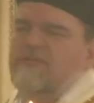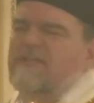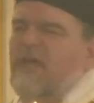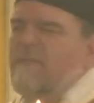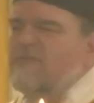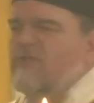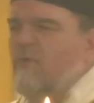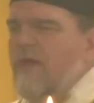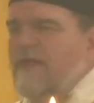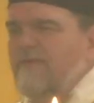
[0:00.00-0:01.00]
St. Thomas
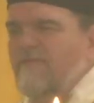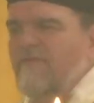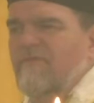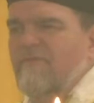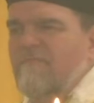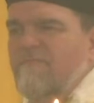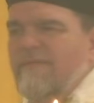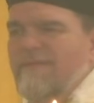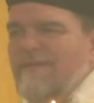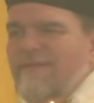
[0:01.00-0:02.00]
Aquinas.
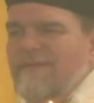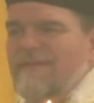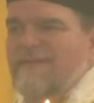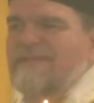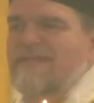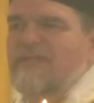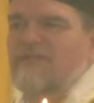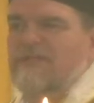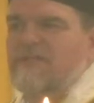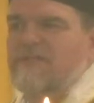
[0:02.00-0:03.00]
He
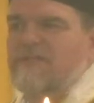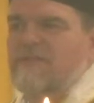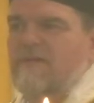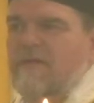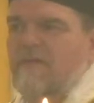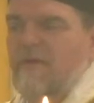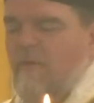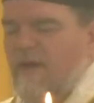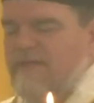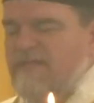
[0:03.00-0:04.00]
teaches, well,
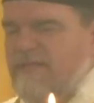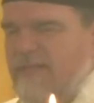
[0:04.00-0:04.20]
what does he